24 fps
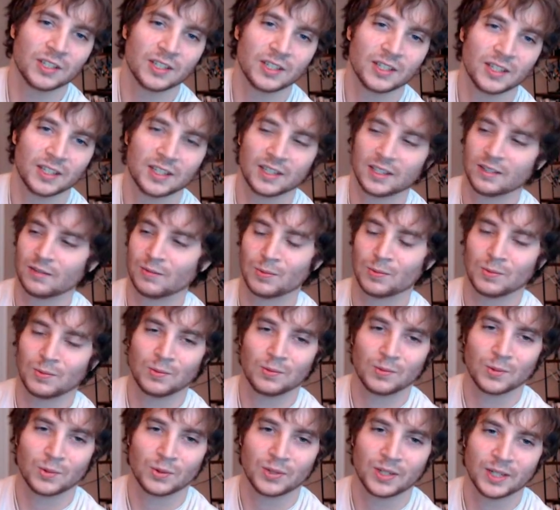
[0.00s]
and then
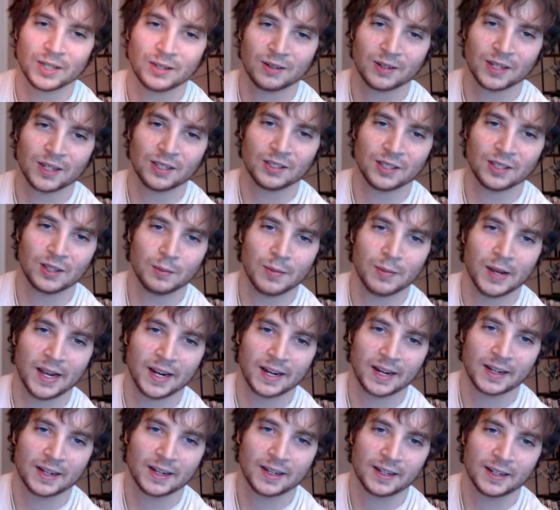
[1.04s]
rotate around to the
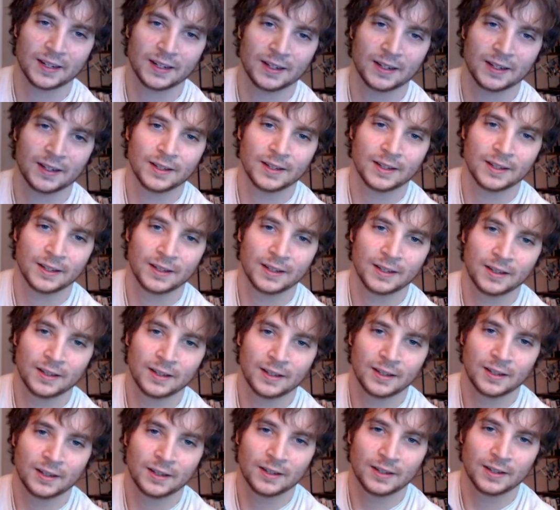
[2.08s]
back.
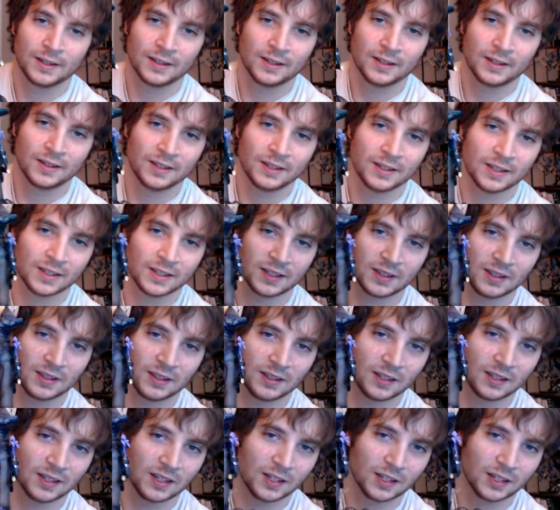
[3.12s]
You got
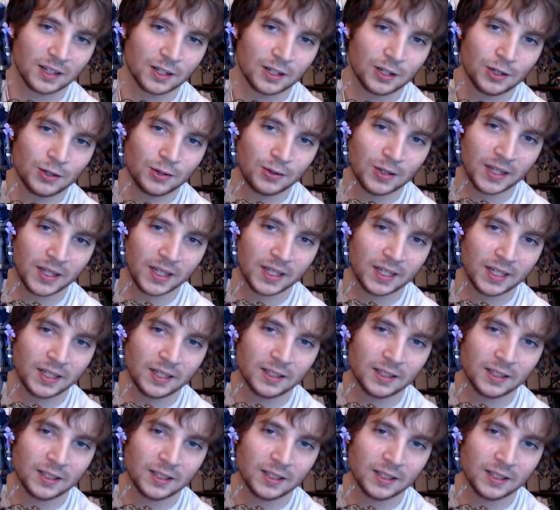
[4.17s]
the kunai.